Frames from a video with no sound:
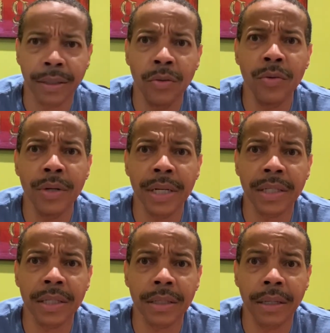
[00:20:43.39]
Who is
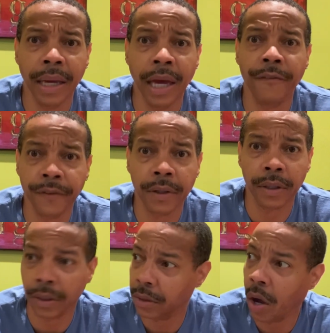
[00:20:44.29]
this effer
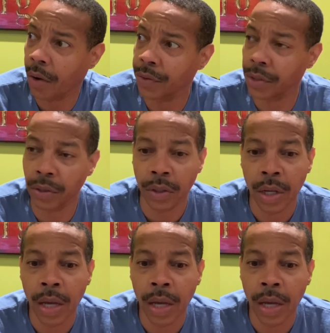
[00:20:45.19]
talking to?